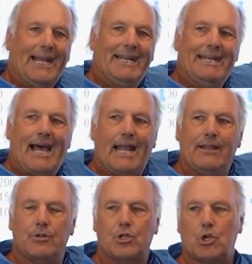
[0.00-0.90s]
I did not
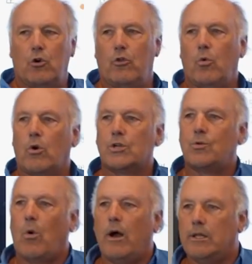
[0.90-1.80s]
even show the
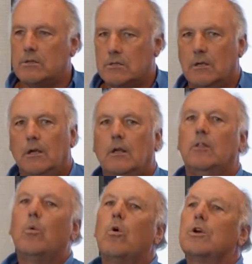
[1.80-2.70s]
worst ones.
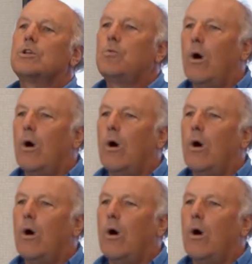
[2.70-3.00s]
The worst